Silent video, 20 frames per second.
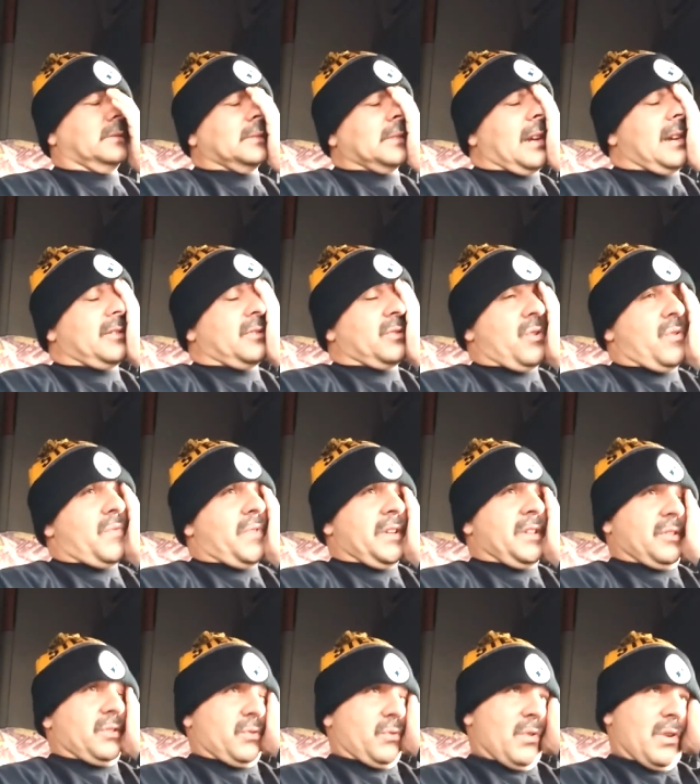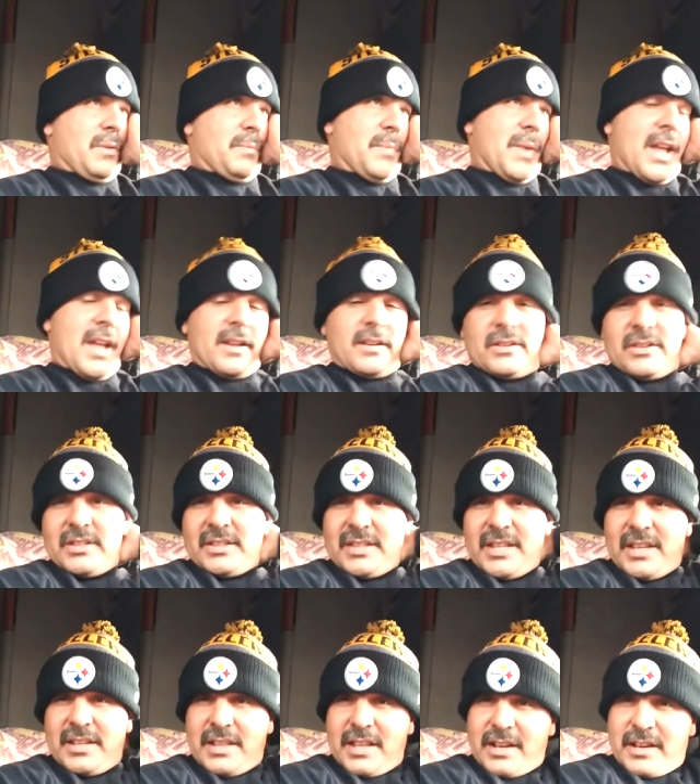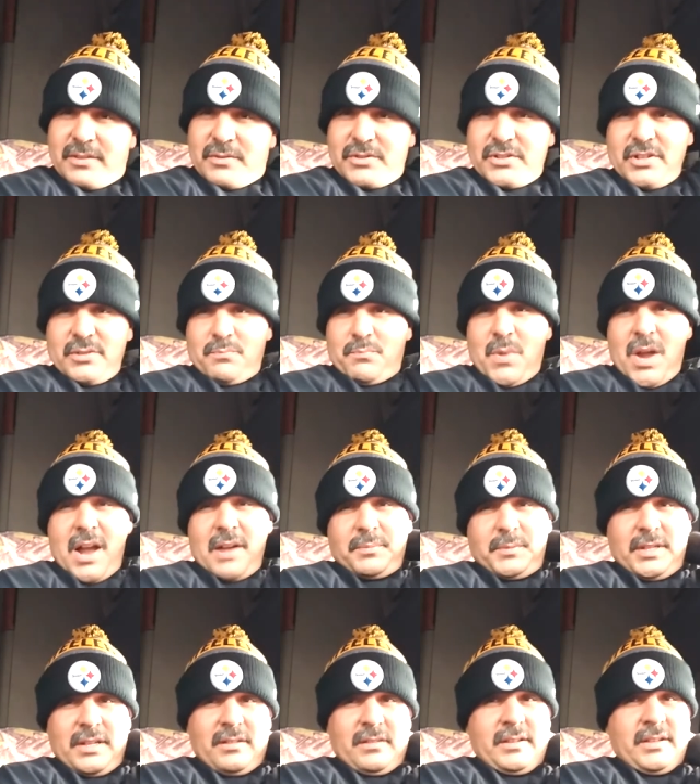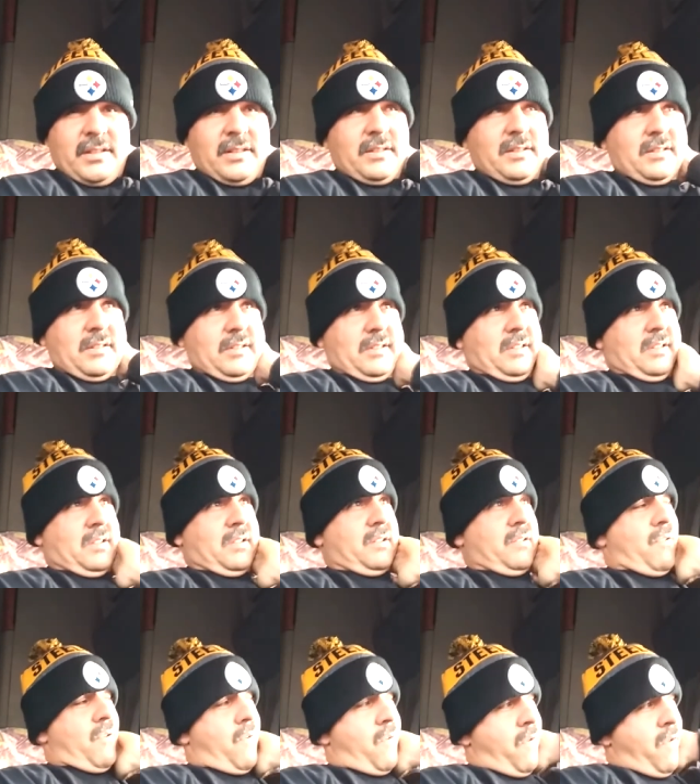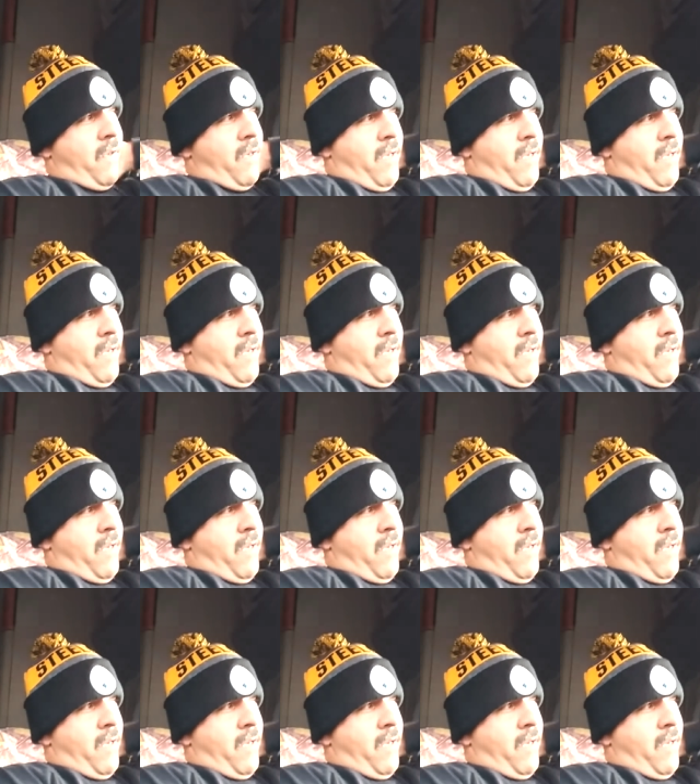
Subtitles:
I drove his truck back. Good thing that he was just bobtailing, you know.